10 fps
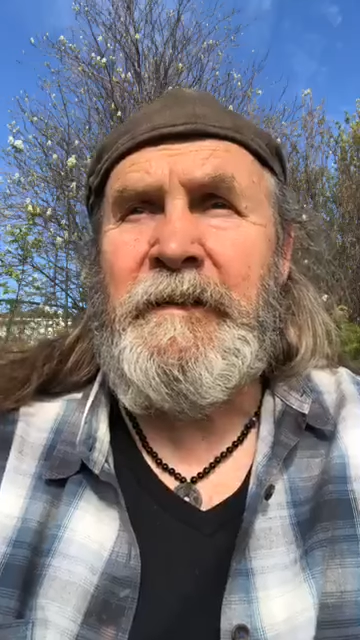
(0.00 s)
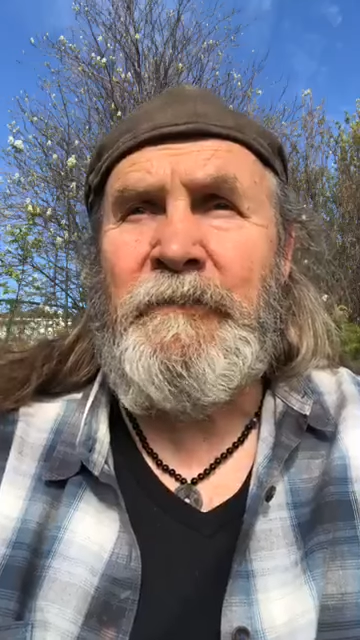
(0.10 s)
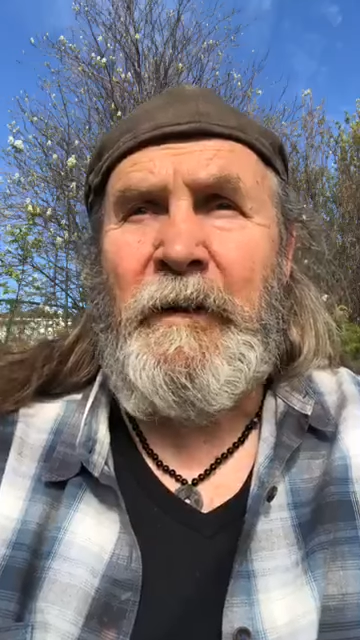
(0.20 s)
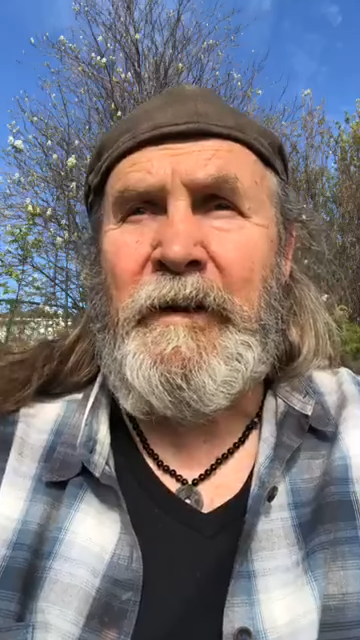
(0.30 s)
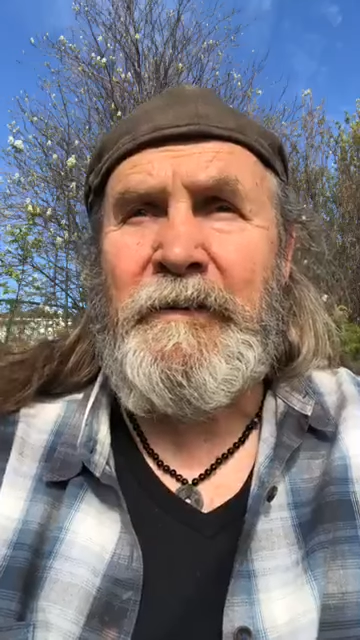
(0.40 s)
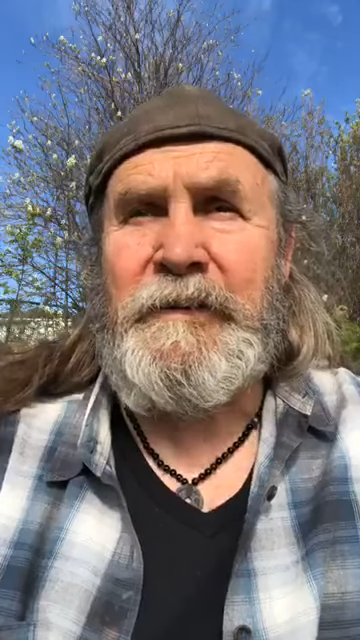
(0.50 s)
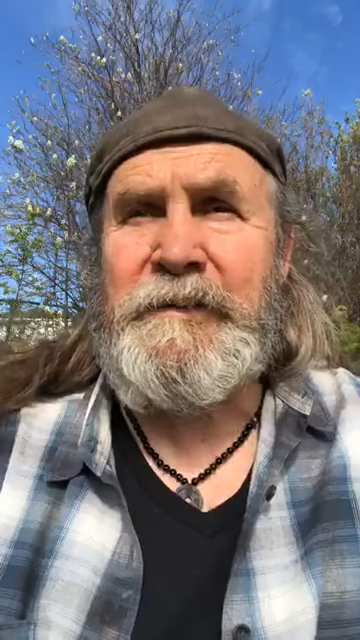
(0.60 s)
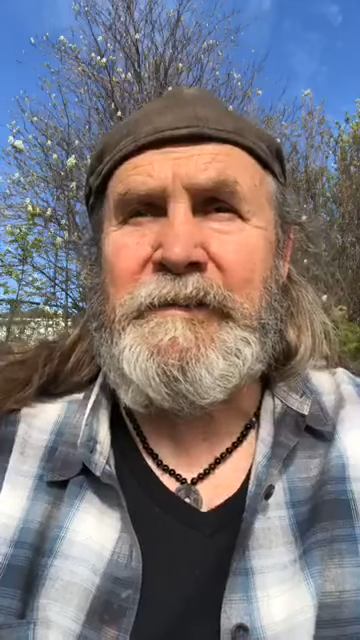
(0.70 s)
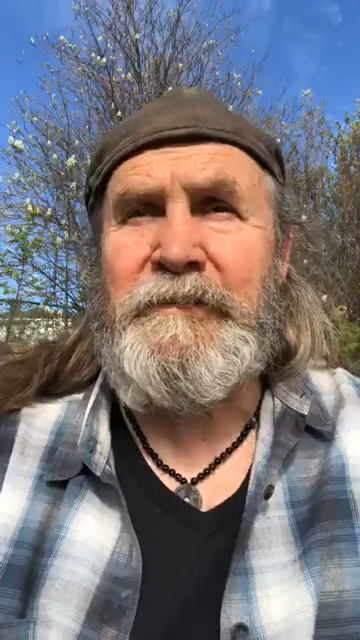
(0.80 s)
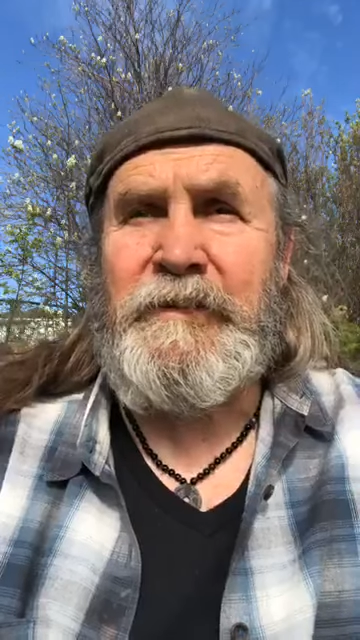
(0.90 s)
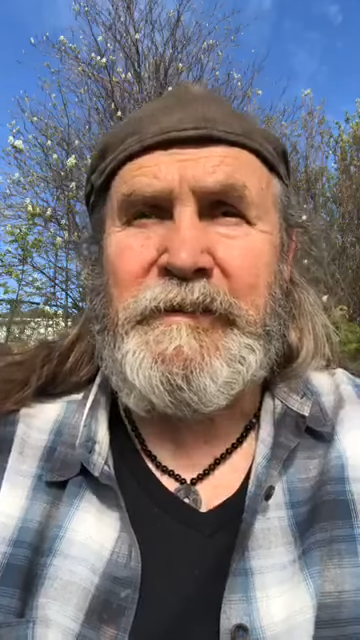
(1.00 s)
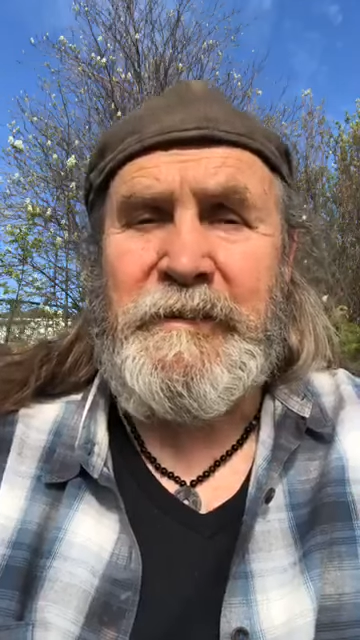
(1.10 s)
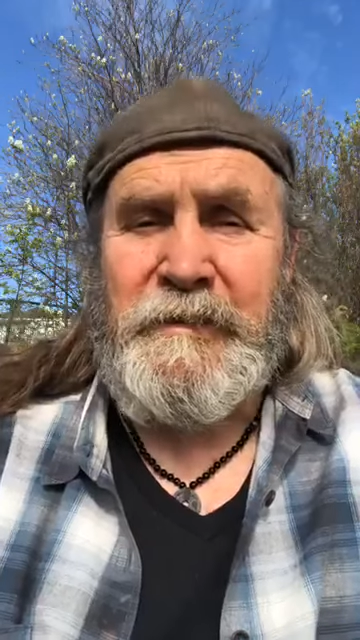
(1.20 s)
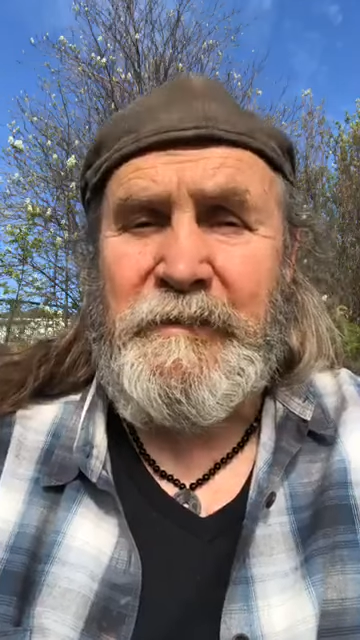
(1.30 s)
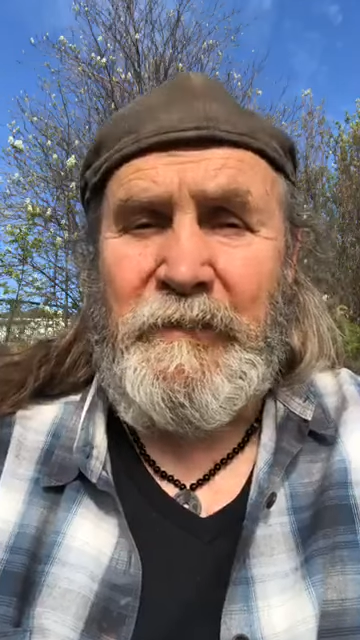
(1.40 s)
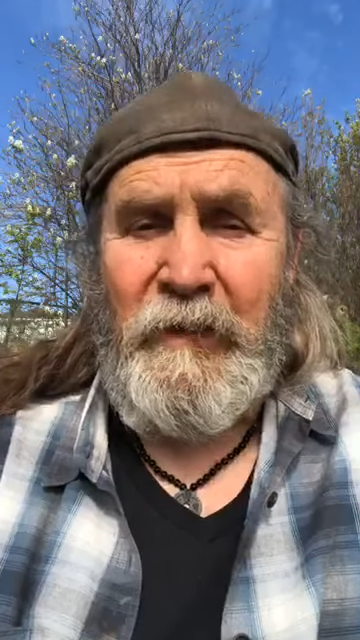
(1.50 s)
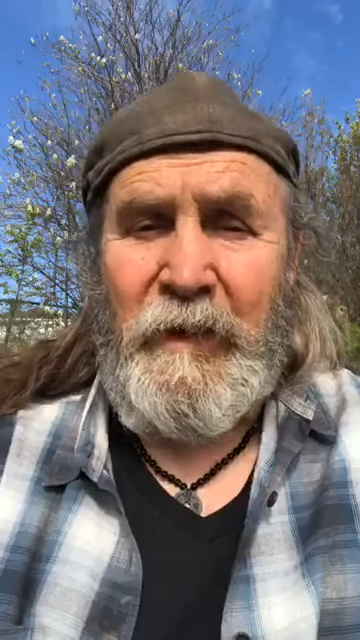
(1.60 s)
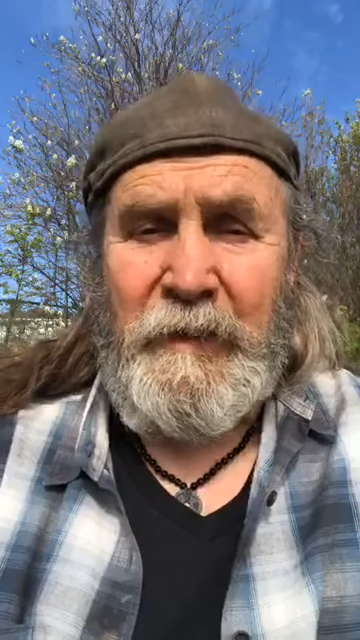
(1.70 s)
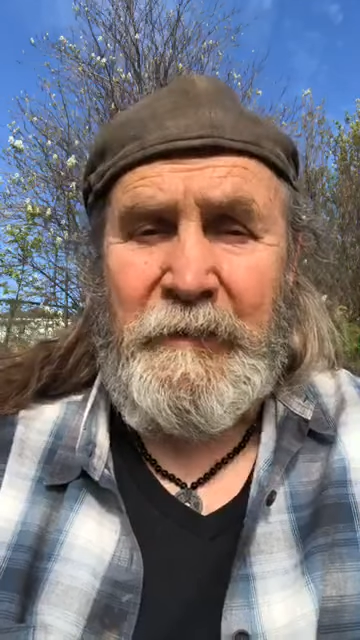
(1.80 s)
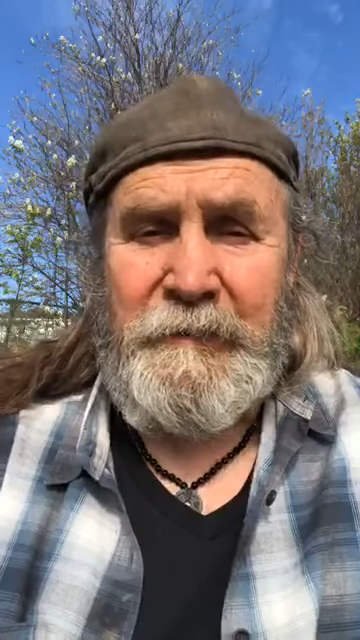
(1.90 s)
awareness, interested in
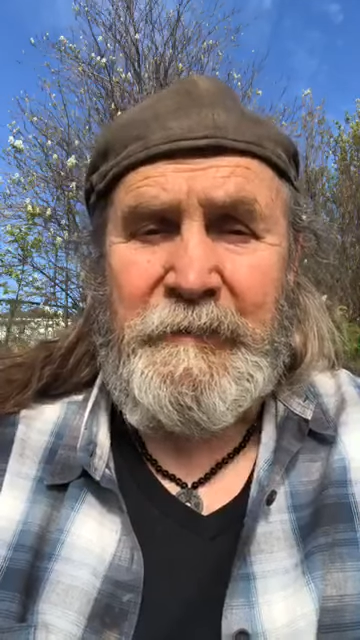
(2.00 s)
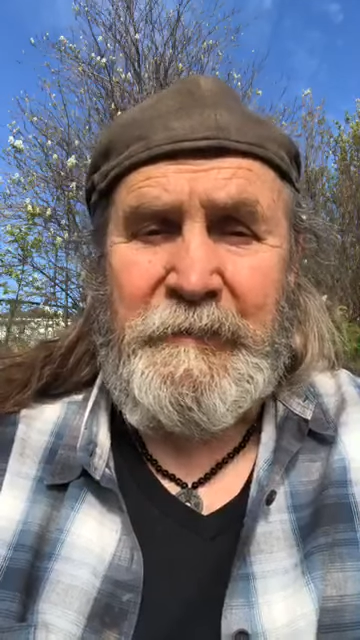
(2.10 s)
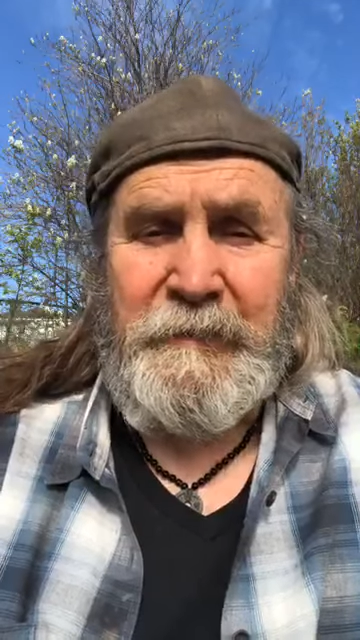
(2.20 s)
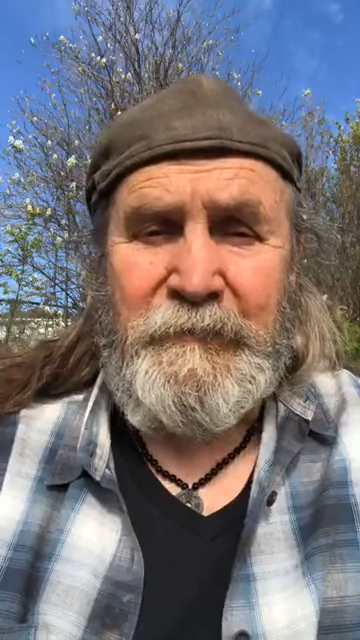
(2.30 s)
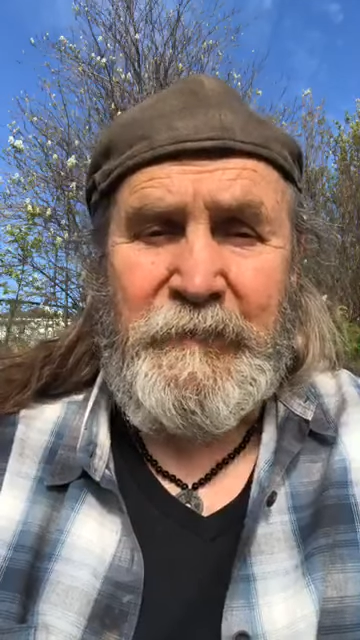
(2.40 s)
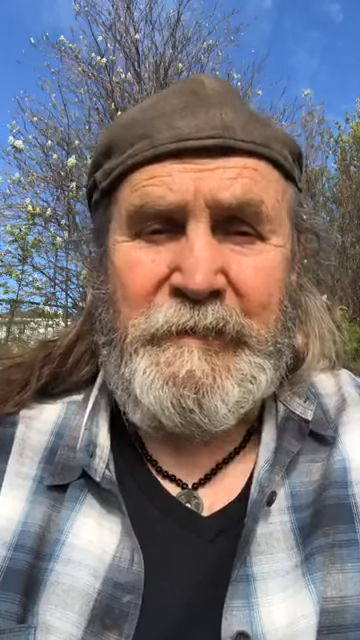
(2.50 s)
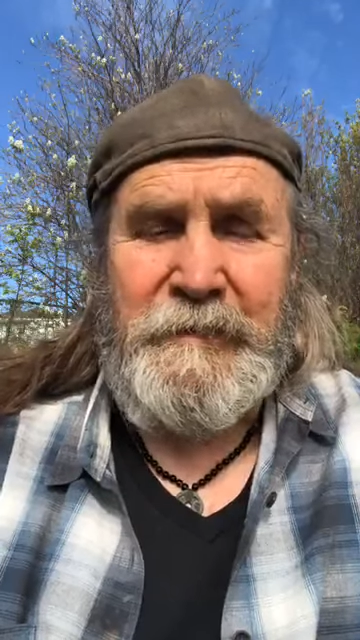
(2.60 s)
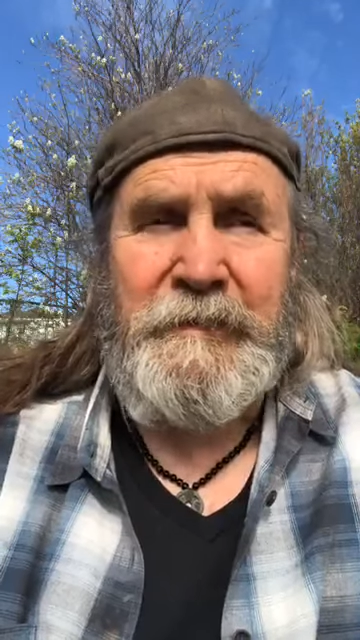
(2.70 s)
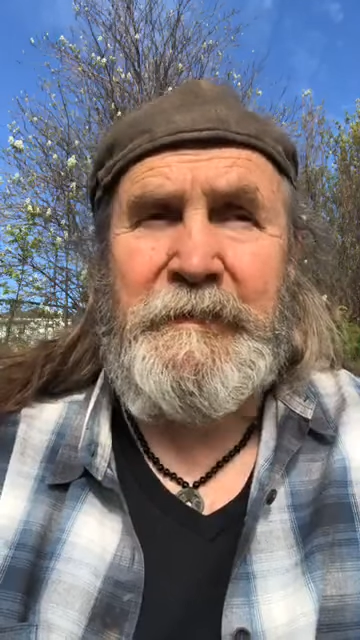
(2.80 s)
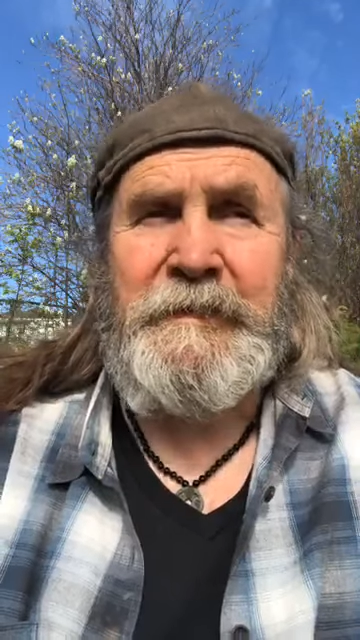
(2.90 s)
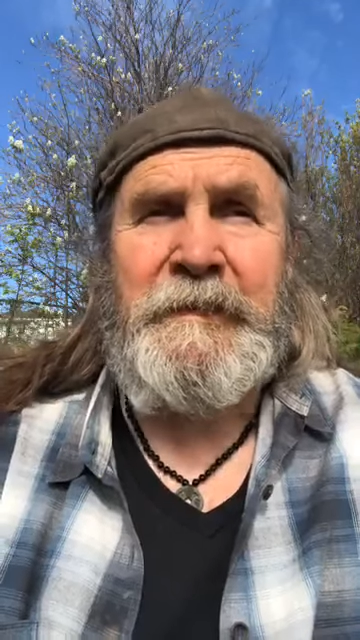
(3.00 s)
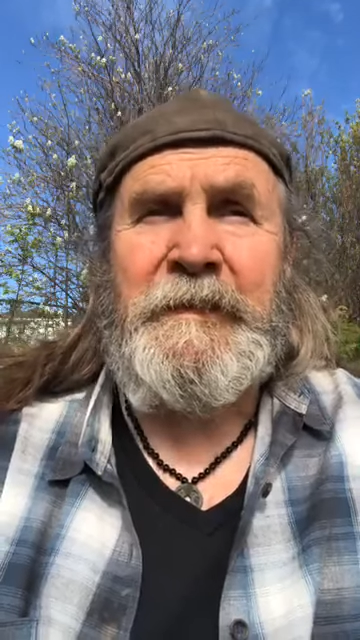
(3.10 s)
God, interested in